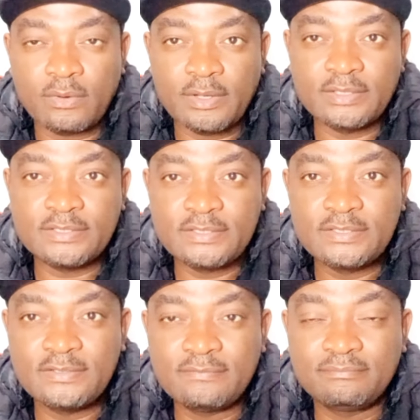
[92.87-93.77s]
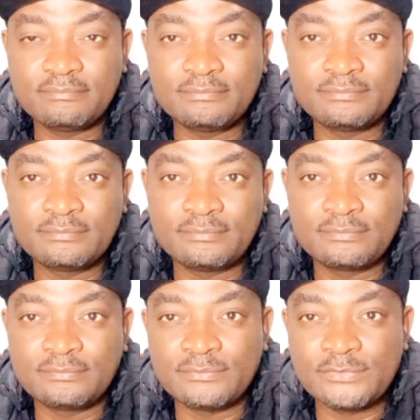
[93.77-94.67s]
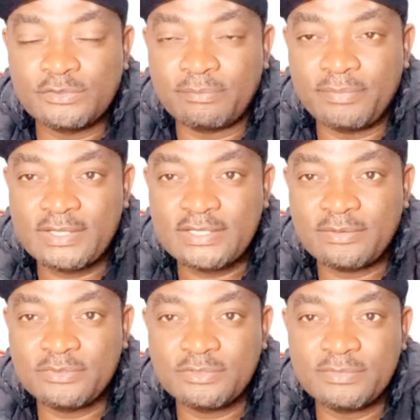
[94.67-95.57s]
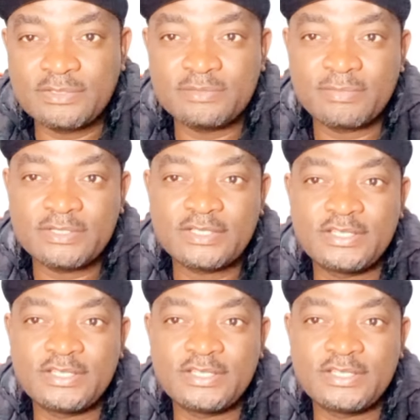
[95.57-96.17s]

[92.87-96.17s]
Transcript: I see some players are going to miss this match.